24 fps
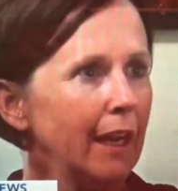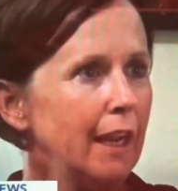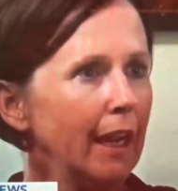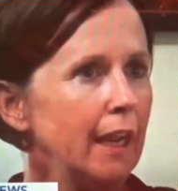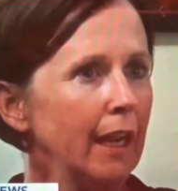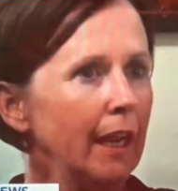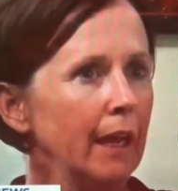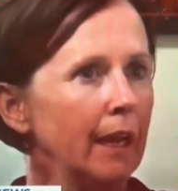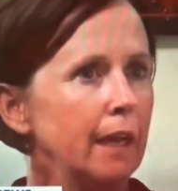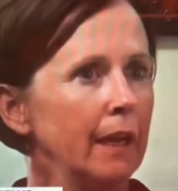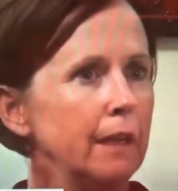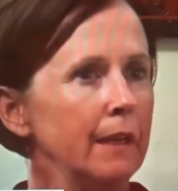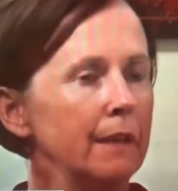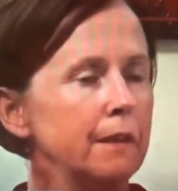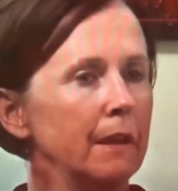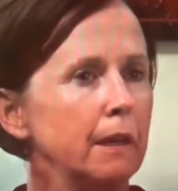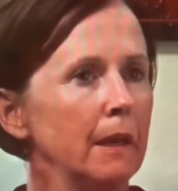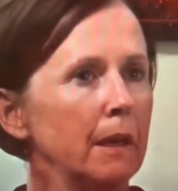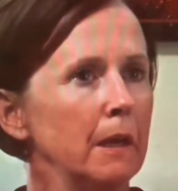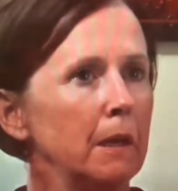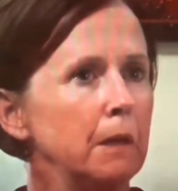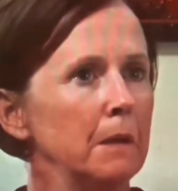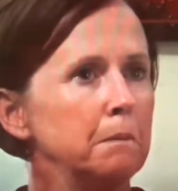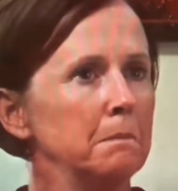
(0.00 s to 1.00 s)

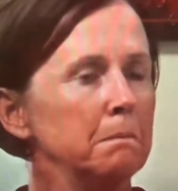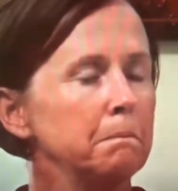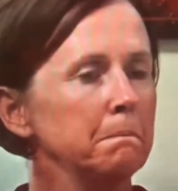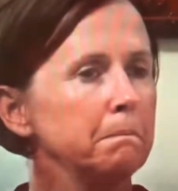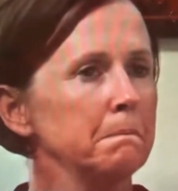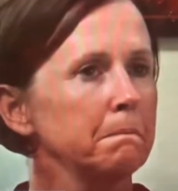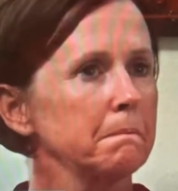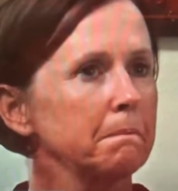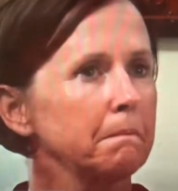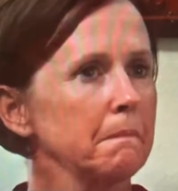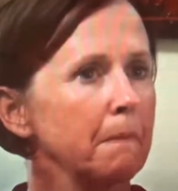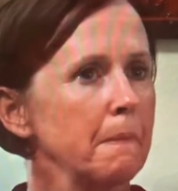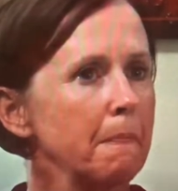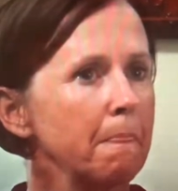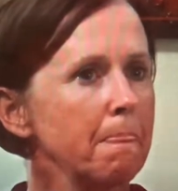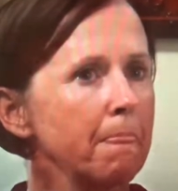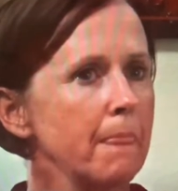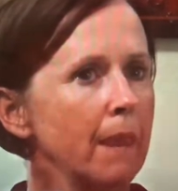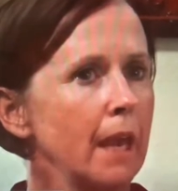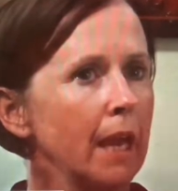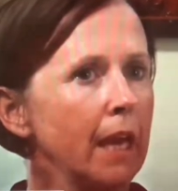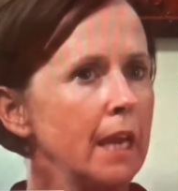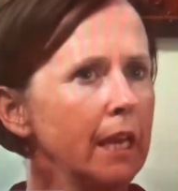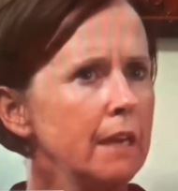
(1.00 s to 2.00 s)
And
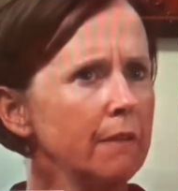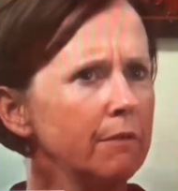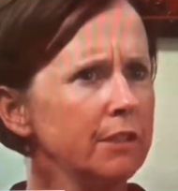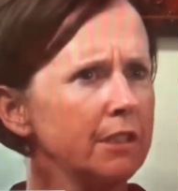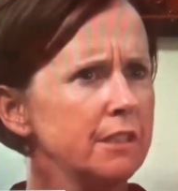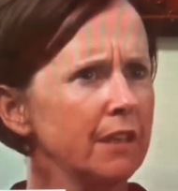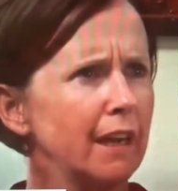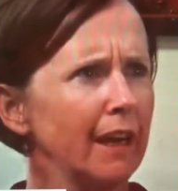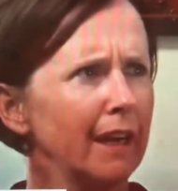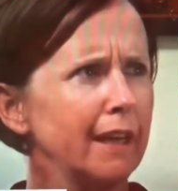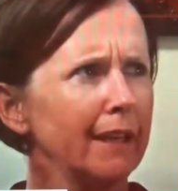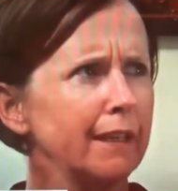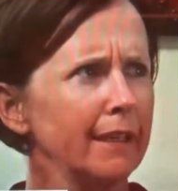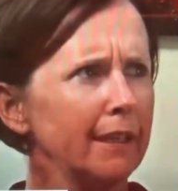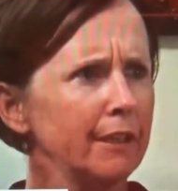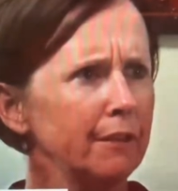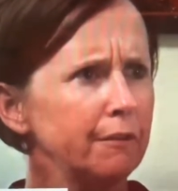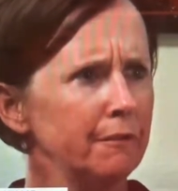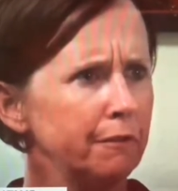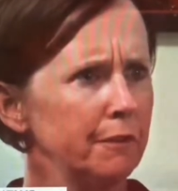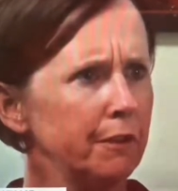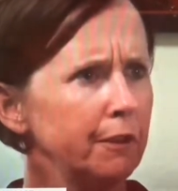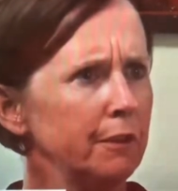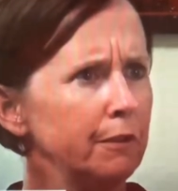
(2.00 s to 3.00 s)
he was like
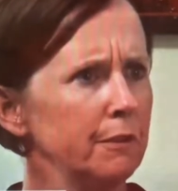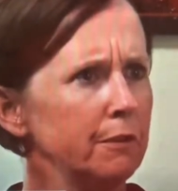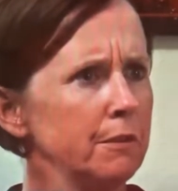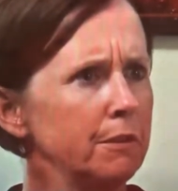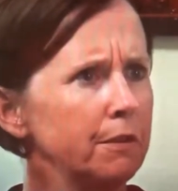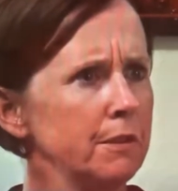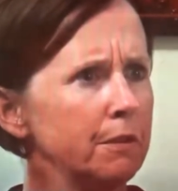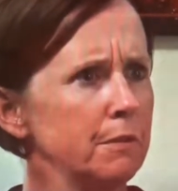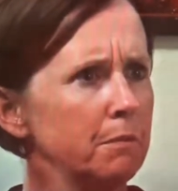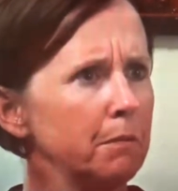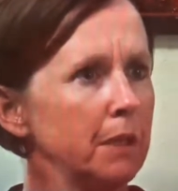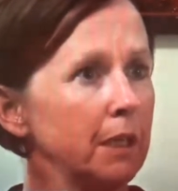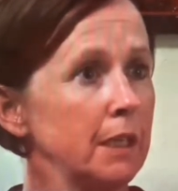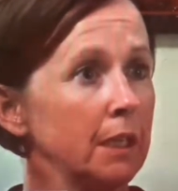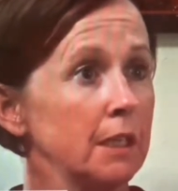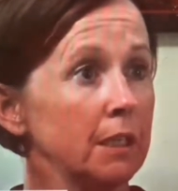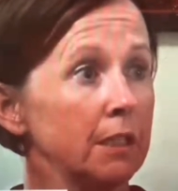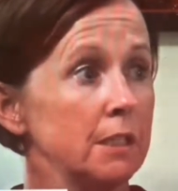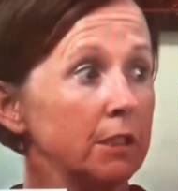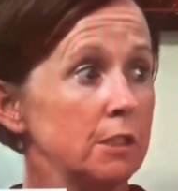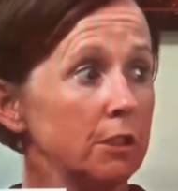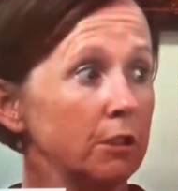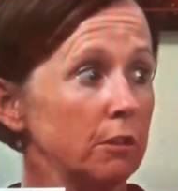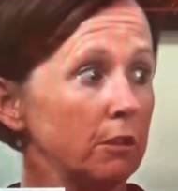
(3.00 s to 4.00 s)
confused
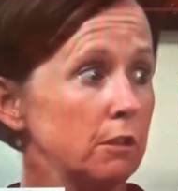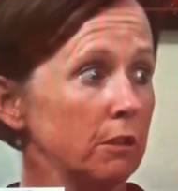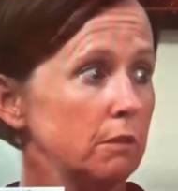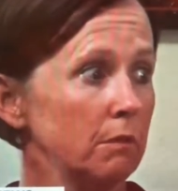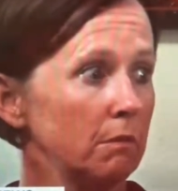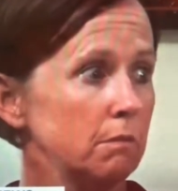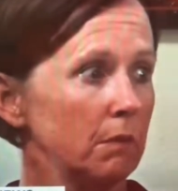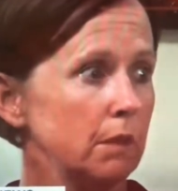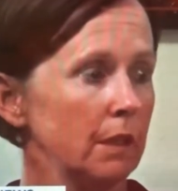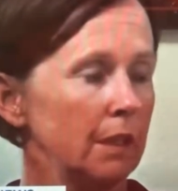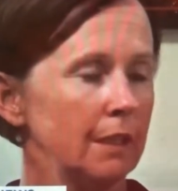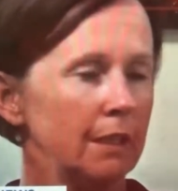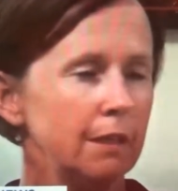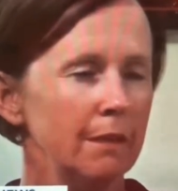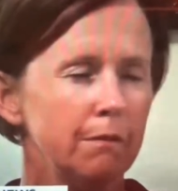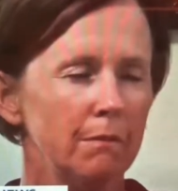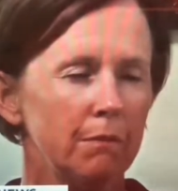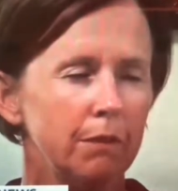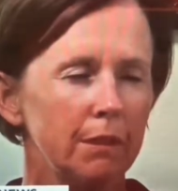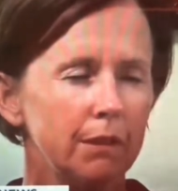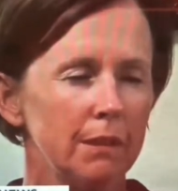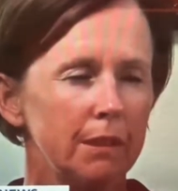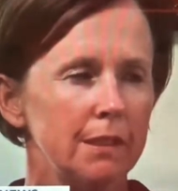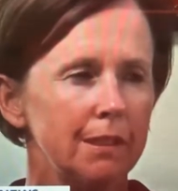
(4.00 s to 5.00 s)
because it didn't
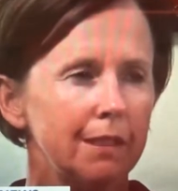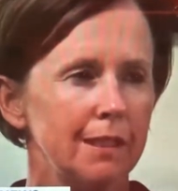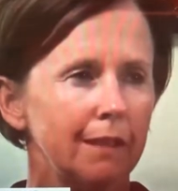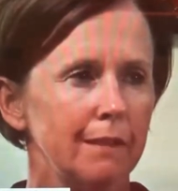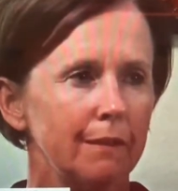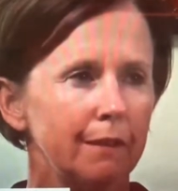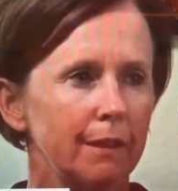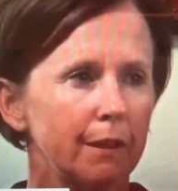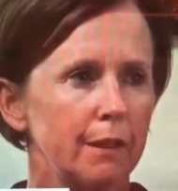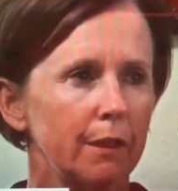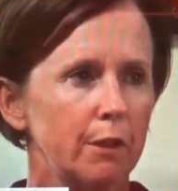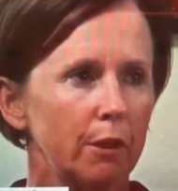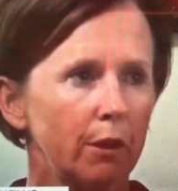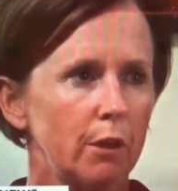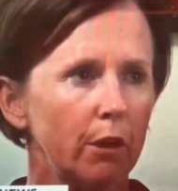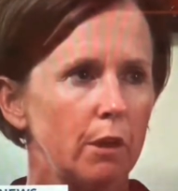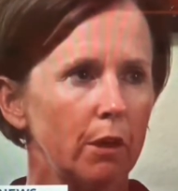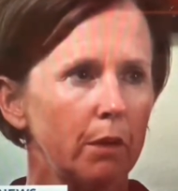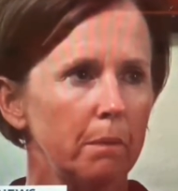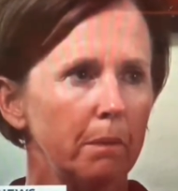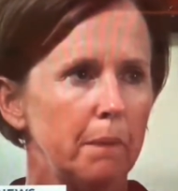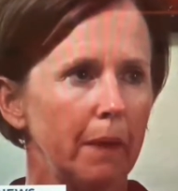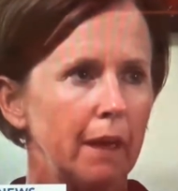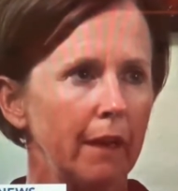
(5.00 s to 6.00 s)
really sound like a
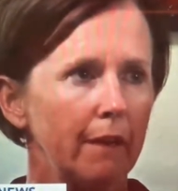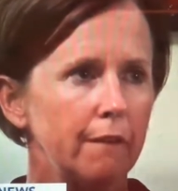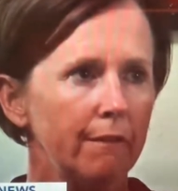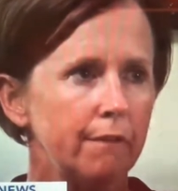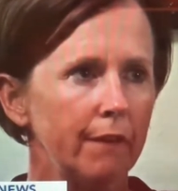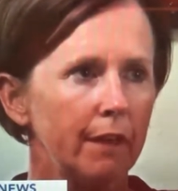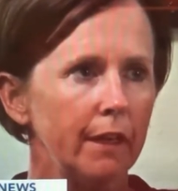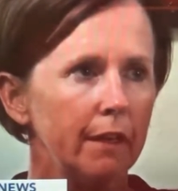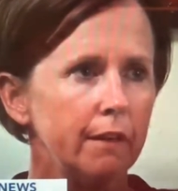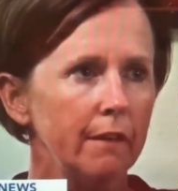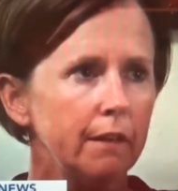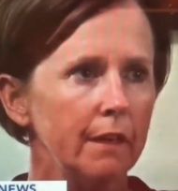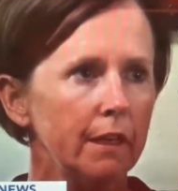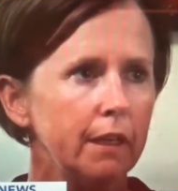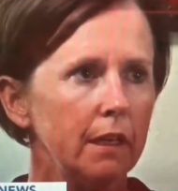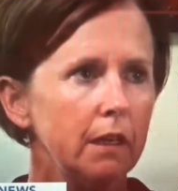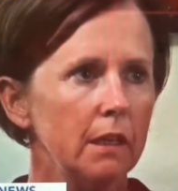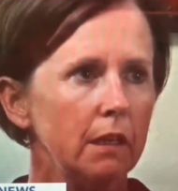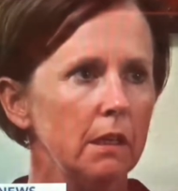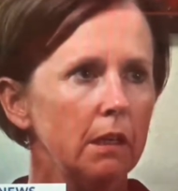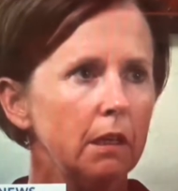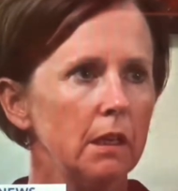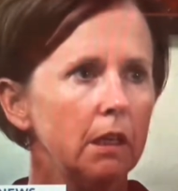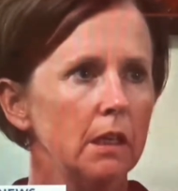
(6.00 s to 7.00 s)
car backfiring.
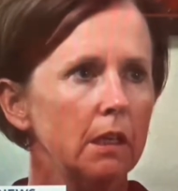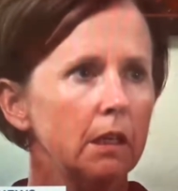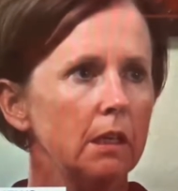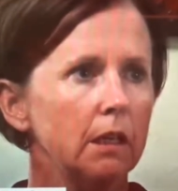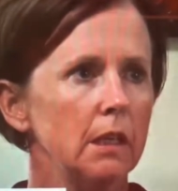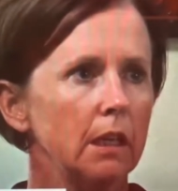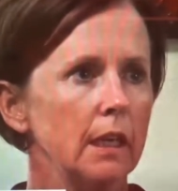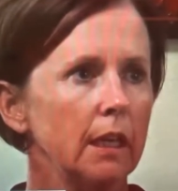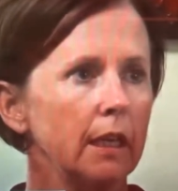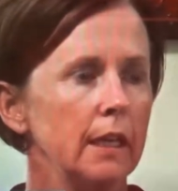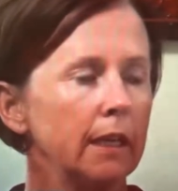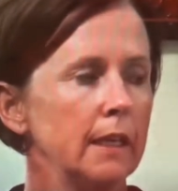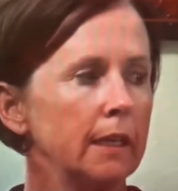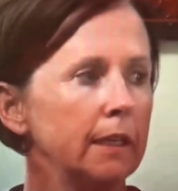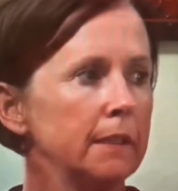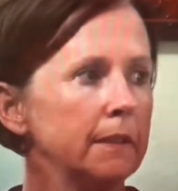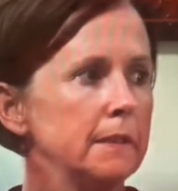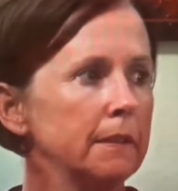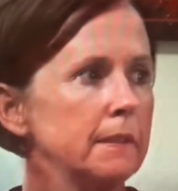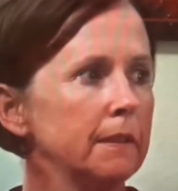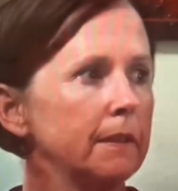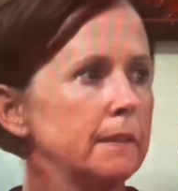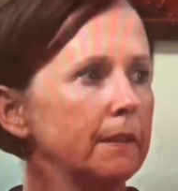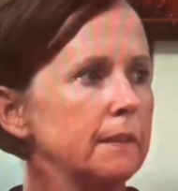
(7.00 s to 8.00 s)

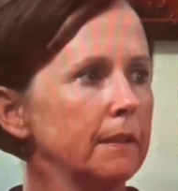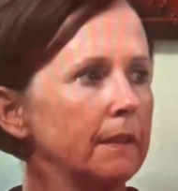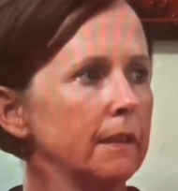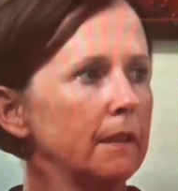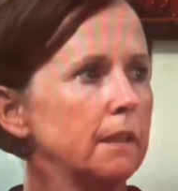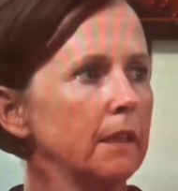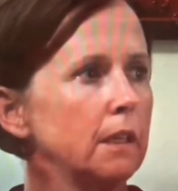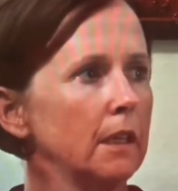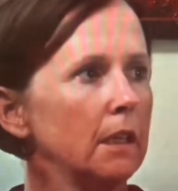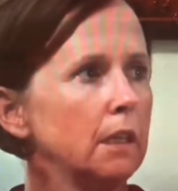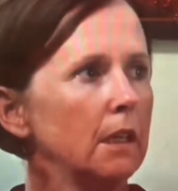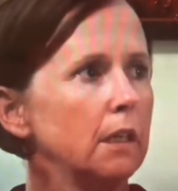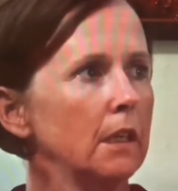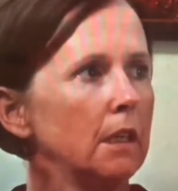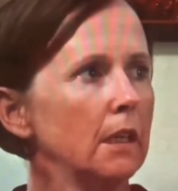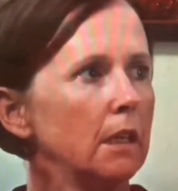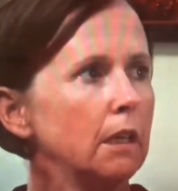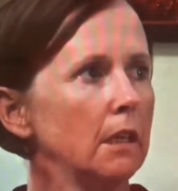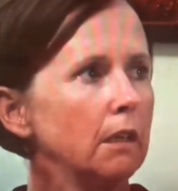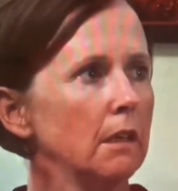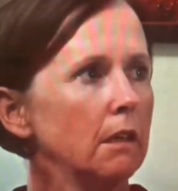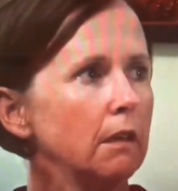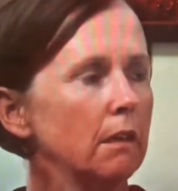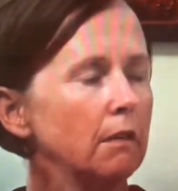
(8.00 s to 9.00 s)
And
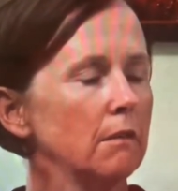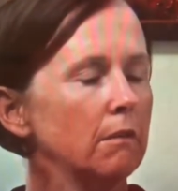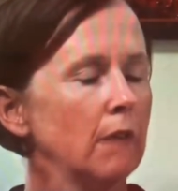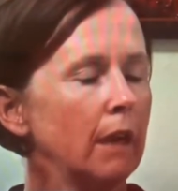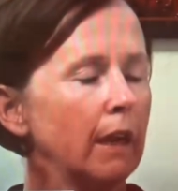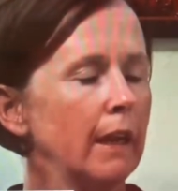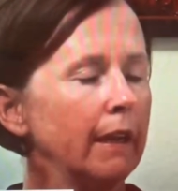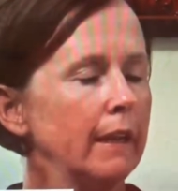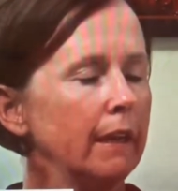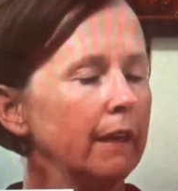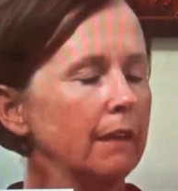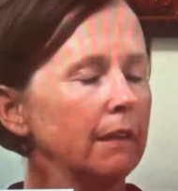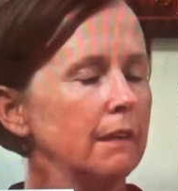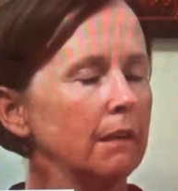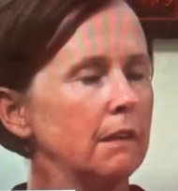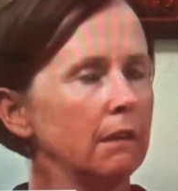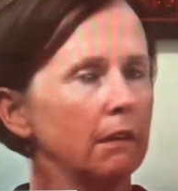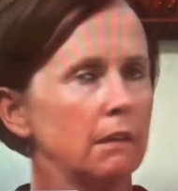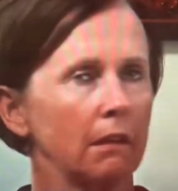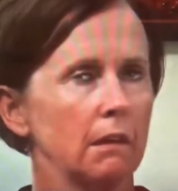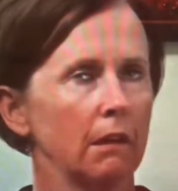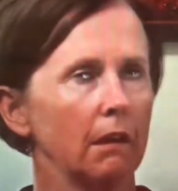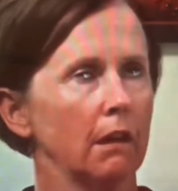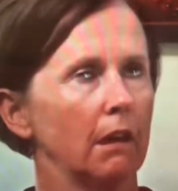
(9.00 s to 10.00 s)

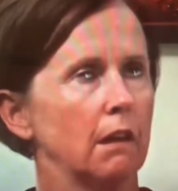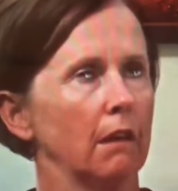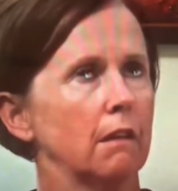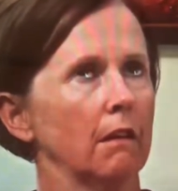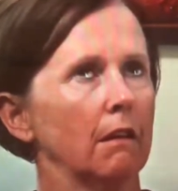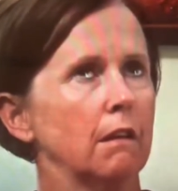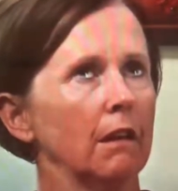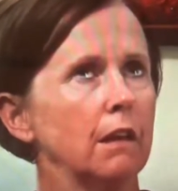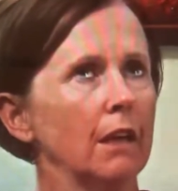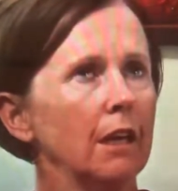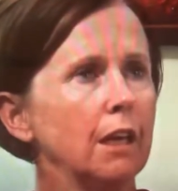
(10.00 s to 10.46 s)
oh God.